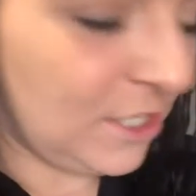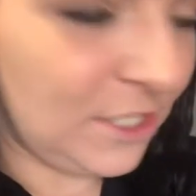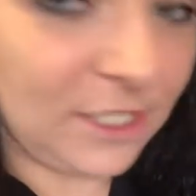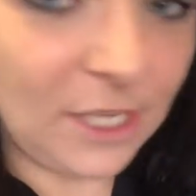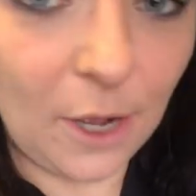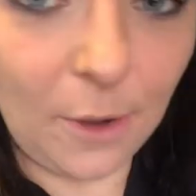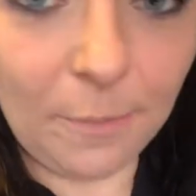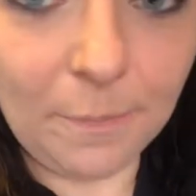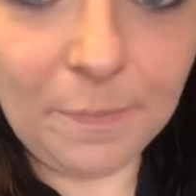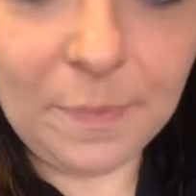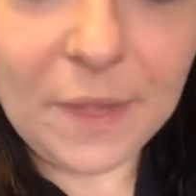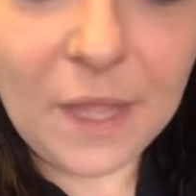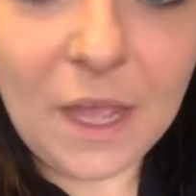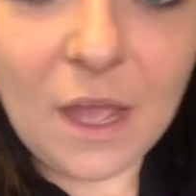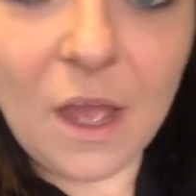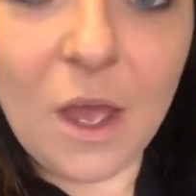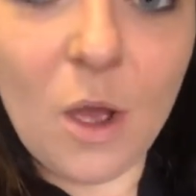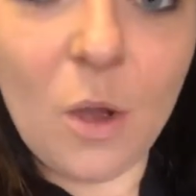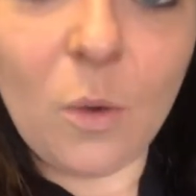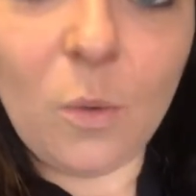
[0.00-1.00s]
So,
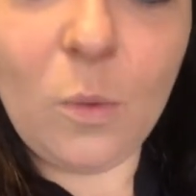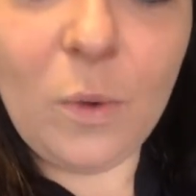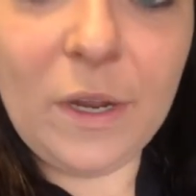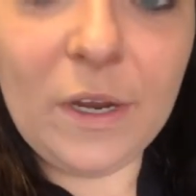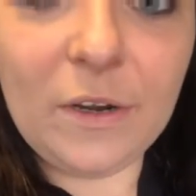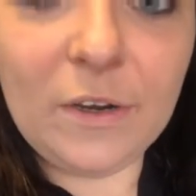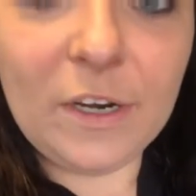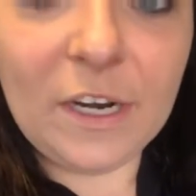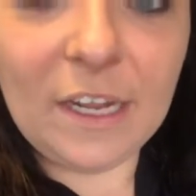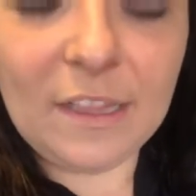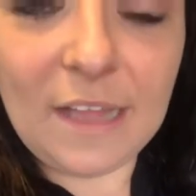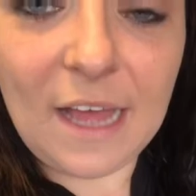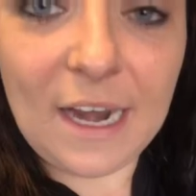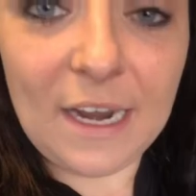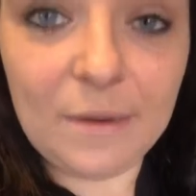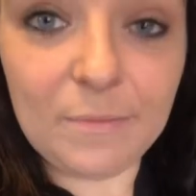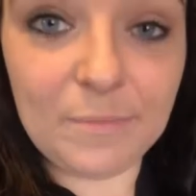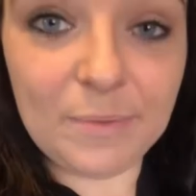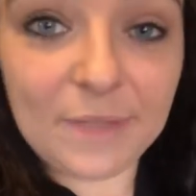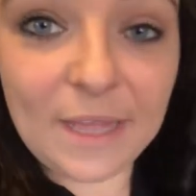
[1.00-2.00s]
we're going to let
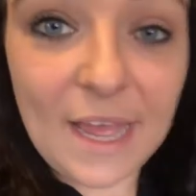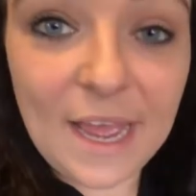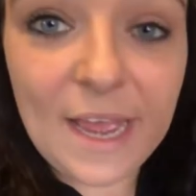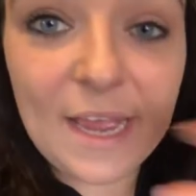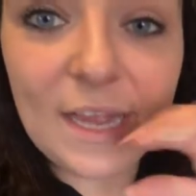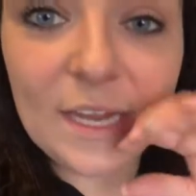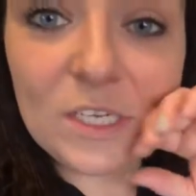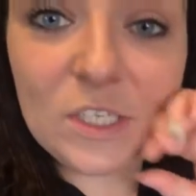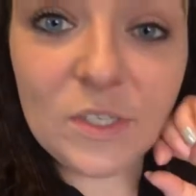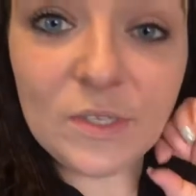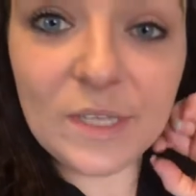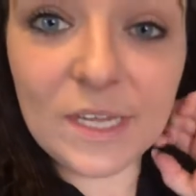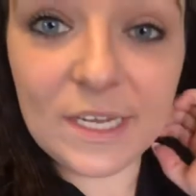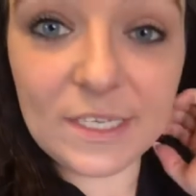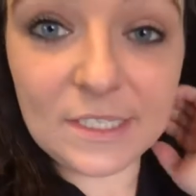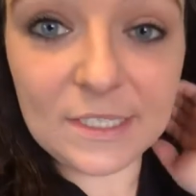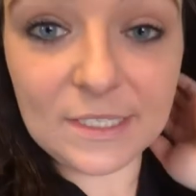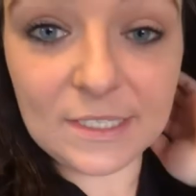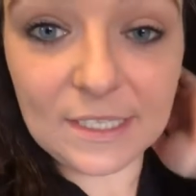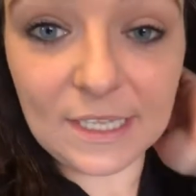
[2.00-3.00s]
him play and do this.
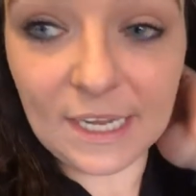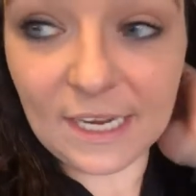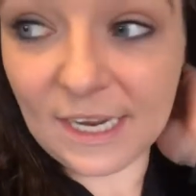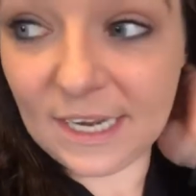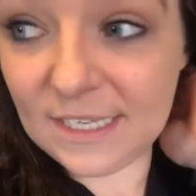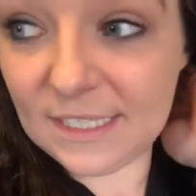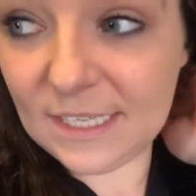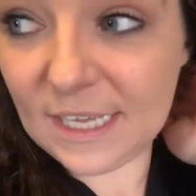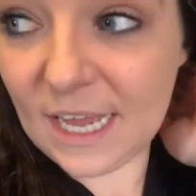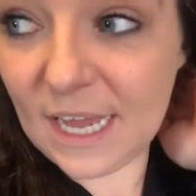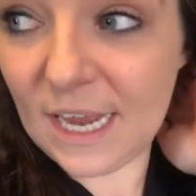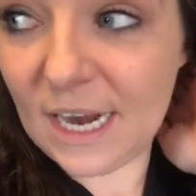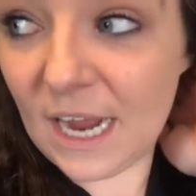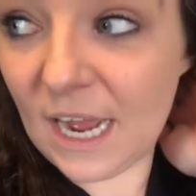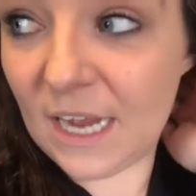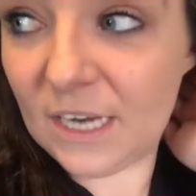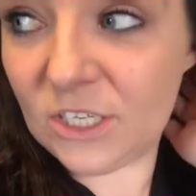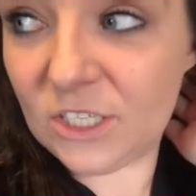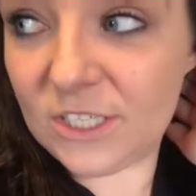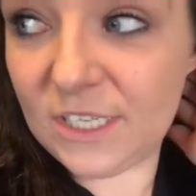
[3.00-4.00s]
Like I said,
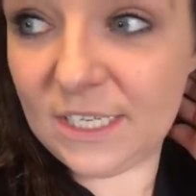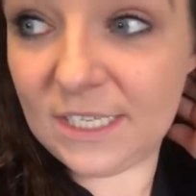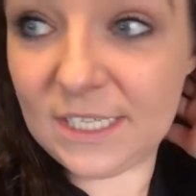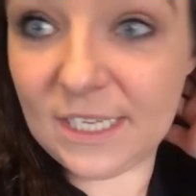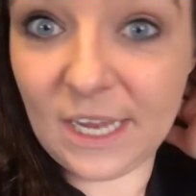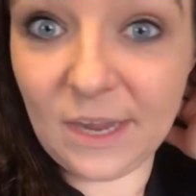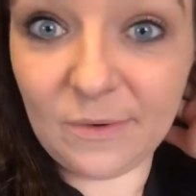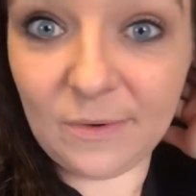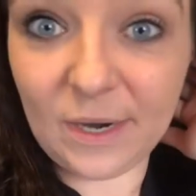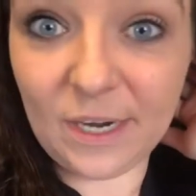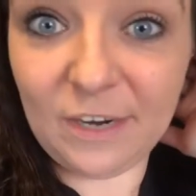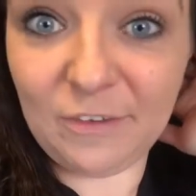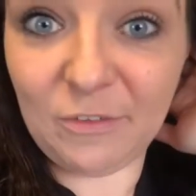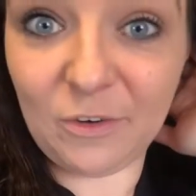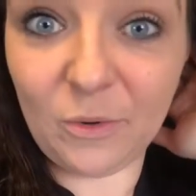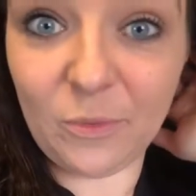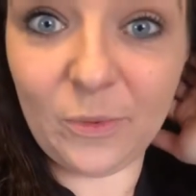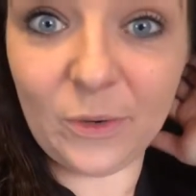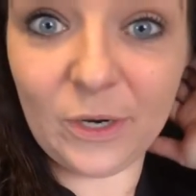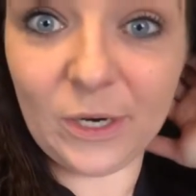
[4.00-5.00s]
I just need to get ready
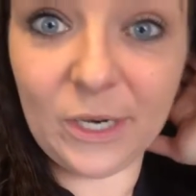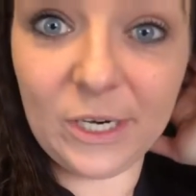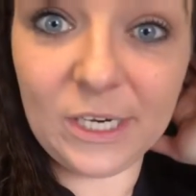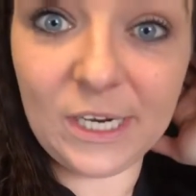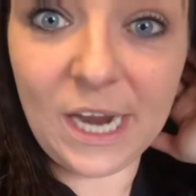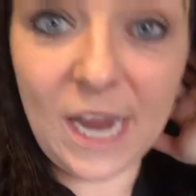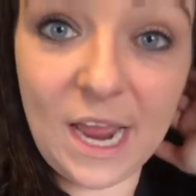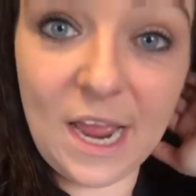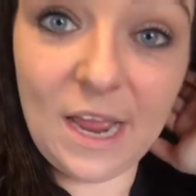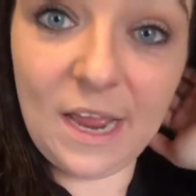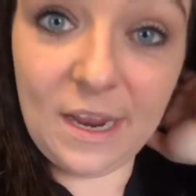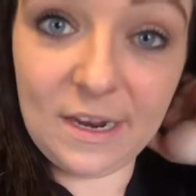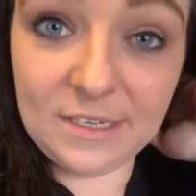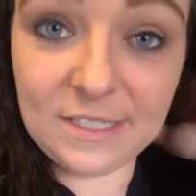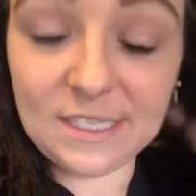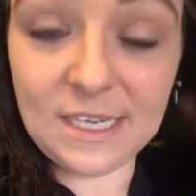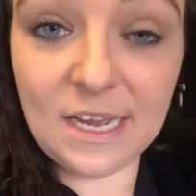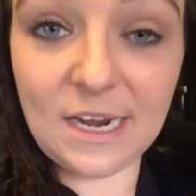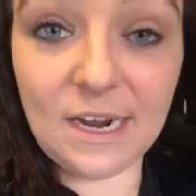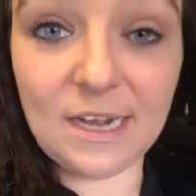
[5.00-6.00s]
for work
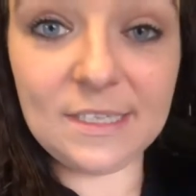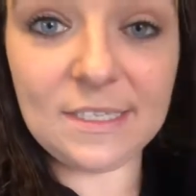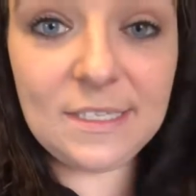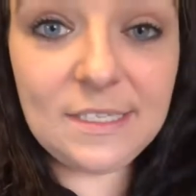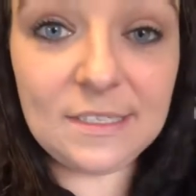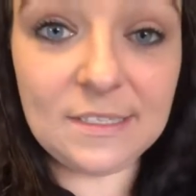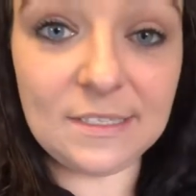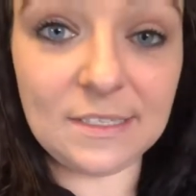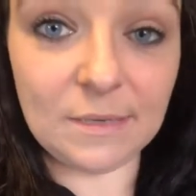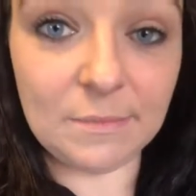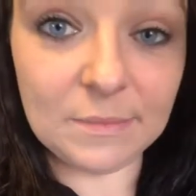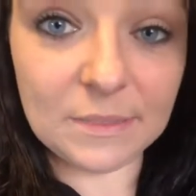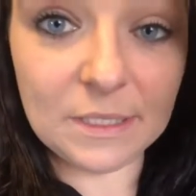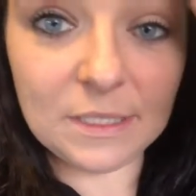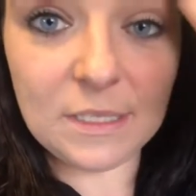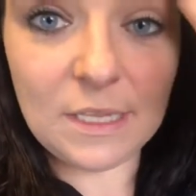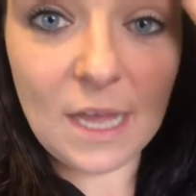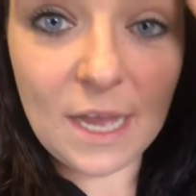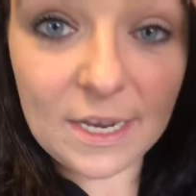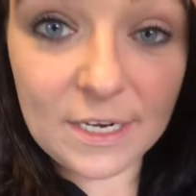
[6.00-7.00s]
and get us
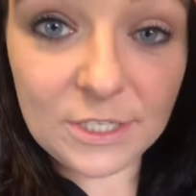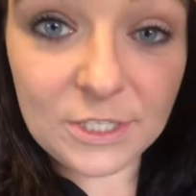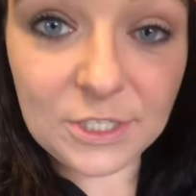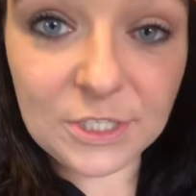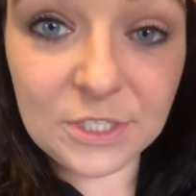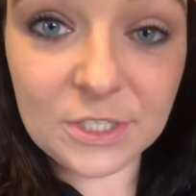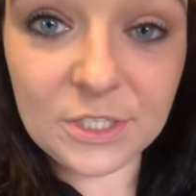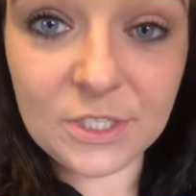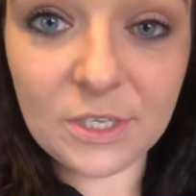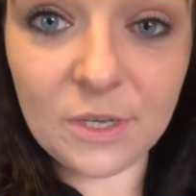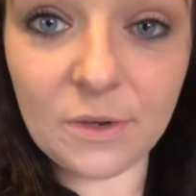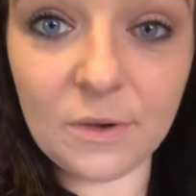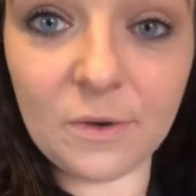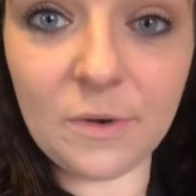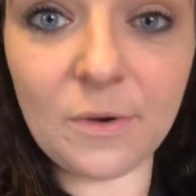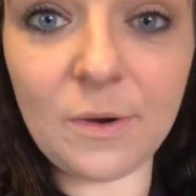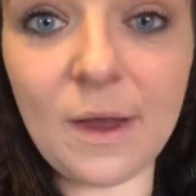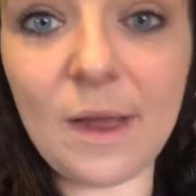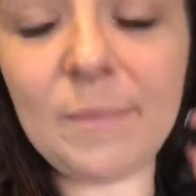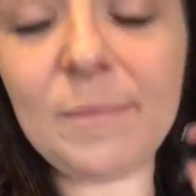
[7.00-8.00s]
some lunch.
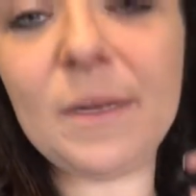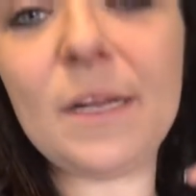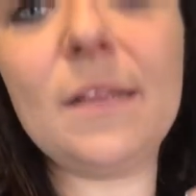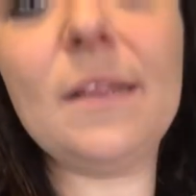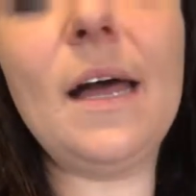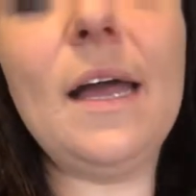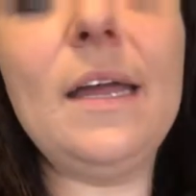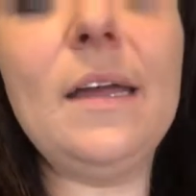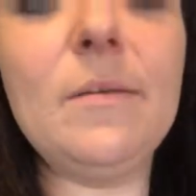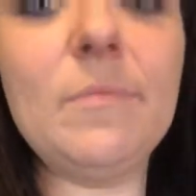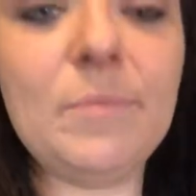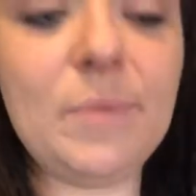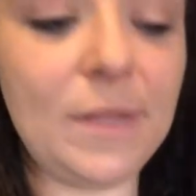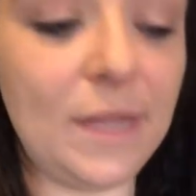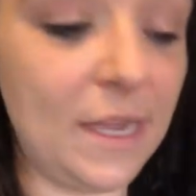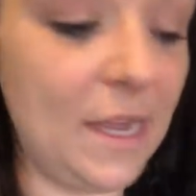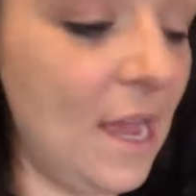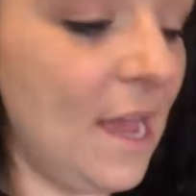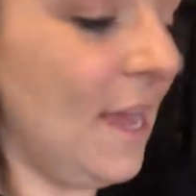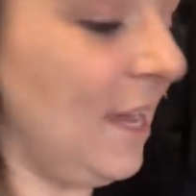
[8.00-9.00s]
So, I'm going to let him
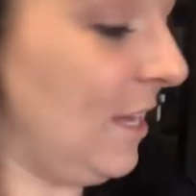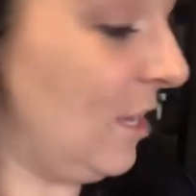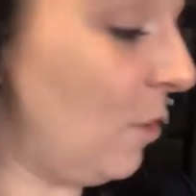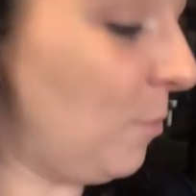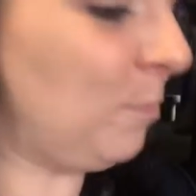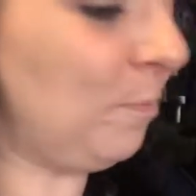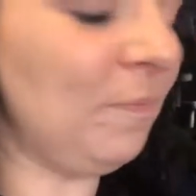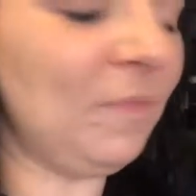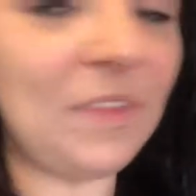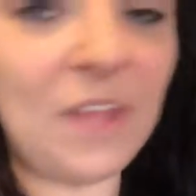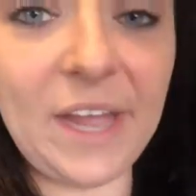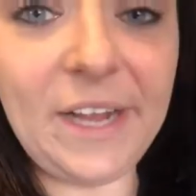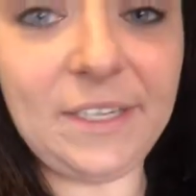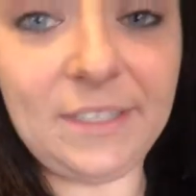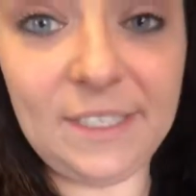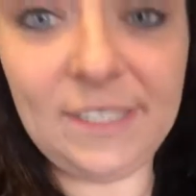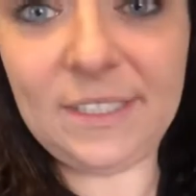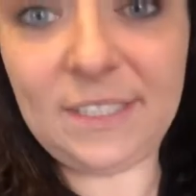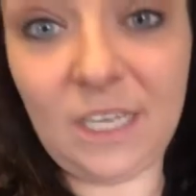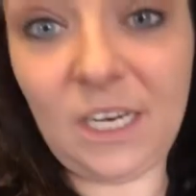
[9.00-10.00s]
play. He'll
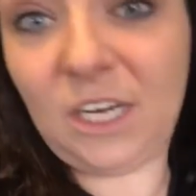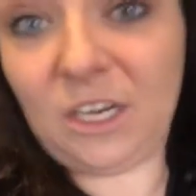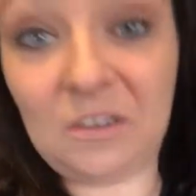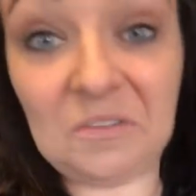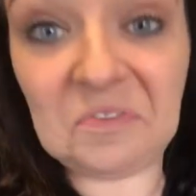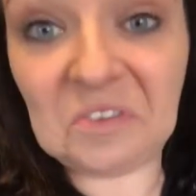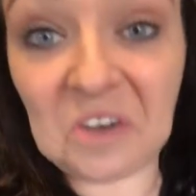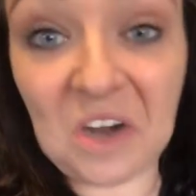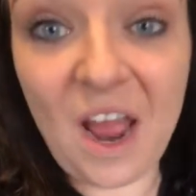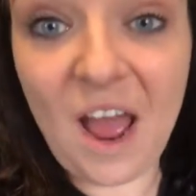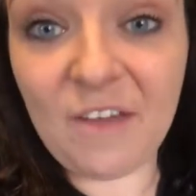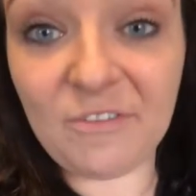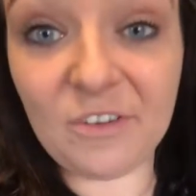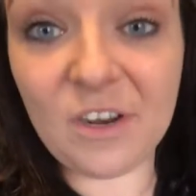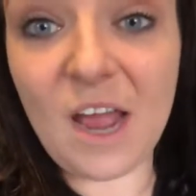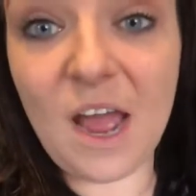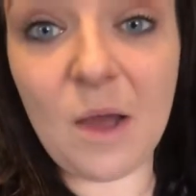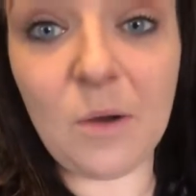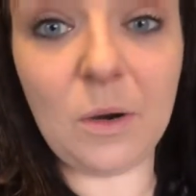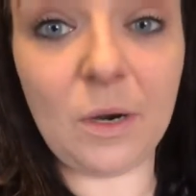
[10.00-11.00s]
likely sit here for half
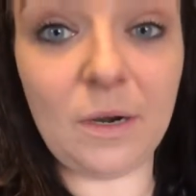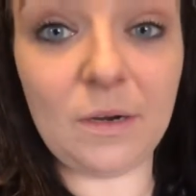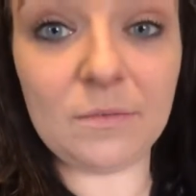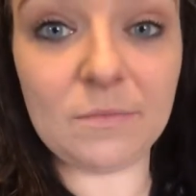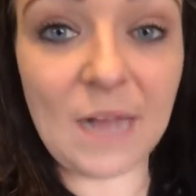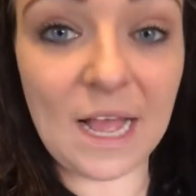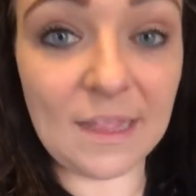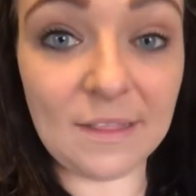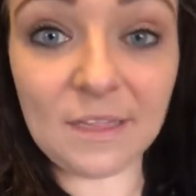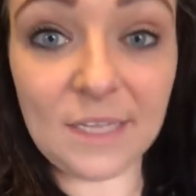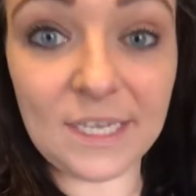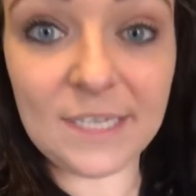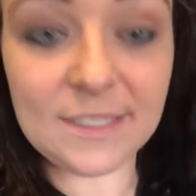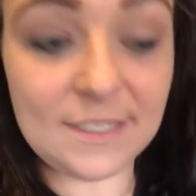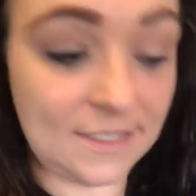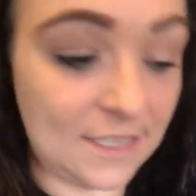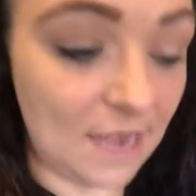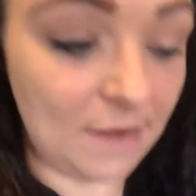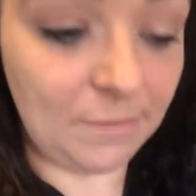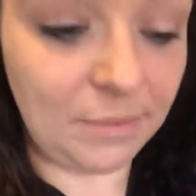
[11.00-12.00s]
an hour at
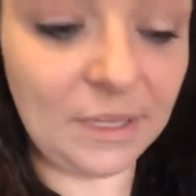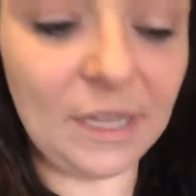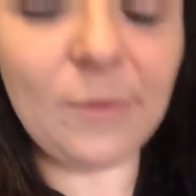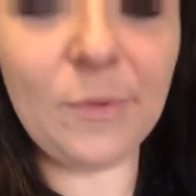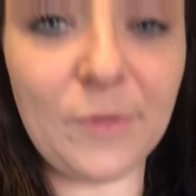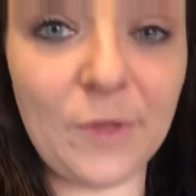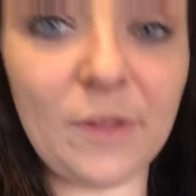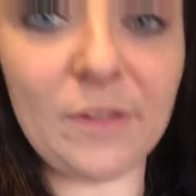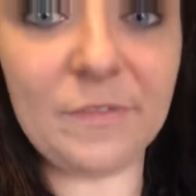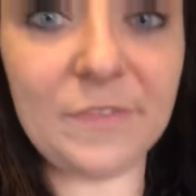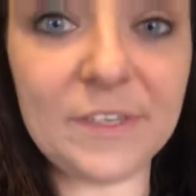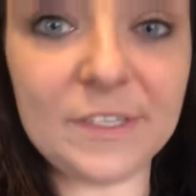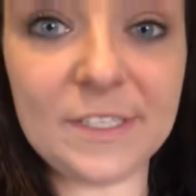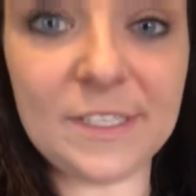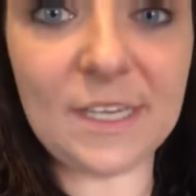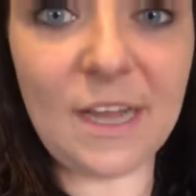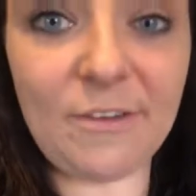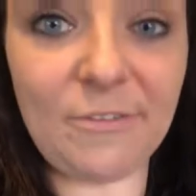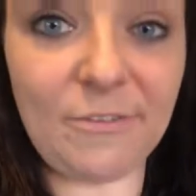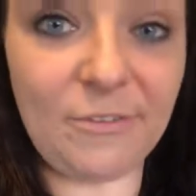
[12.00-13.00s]
least and play with all of this
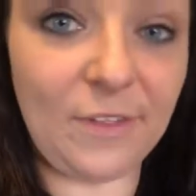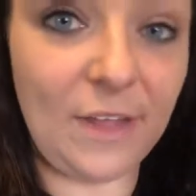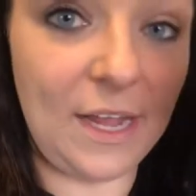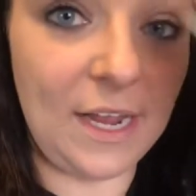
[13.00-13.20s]
stuff.